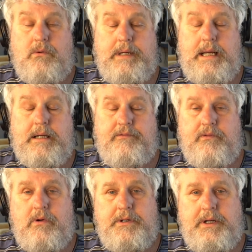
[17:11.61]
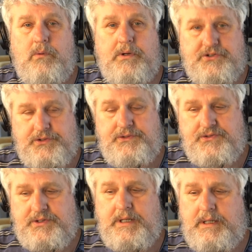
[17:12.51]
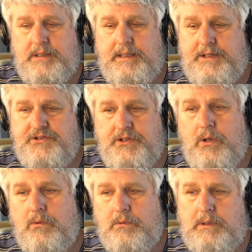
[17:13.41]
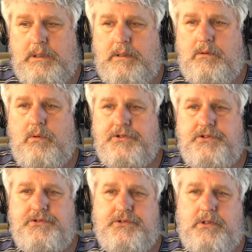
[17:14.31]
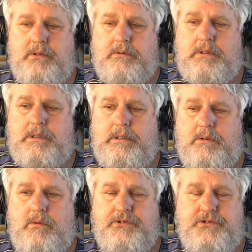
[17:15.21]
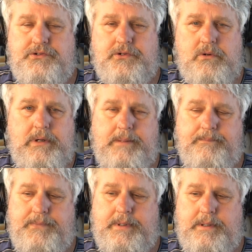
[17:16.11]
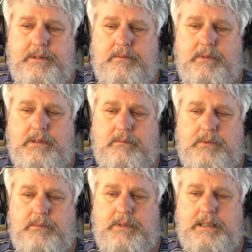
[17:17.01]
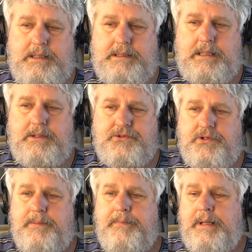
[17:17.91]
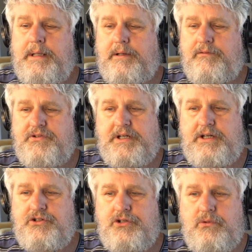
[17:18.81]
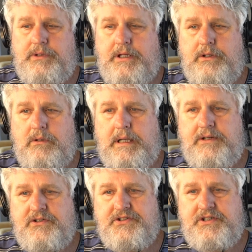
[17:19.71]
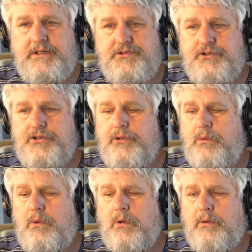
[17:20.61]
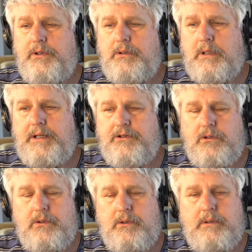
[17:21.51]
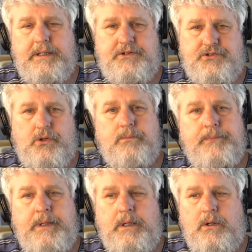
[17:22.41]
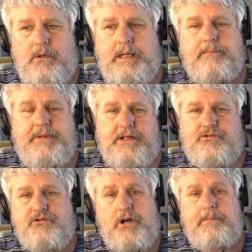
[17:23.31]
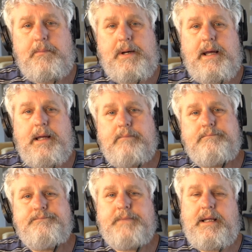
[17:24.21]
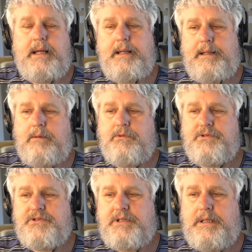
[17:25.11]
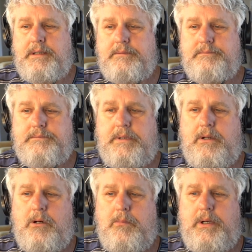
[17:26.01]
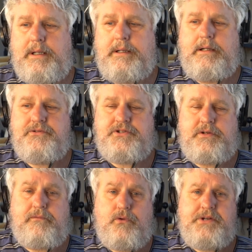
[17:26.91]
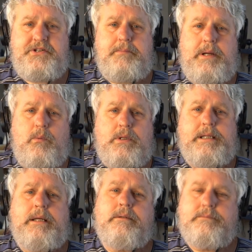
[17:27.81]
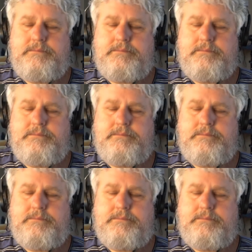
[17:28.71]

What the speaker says: Oh yeah, and if you've got any questions, let us know. Questions are great, and we like to answer them. If there's any tune that you'd like to see us do or you'd like to learn, let us know. Okay, thanks for stopping by, and that was a harmonic analysis of Crazy by Willie.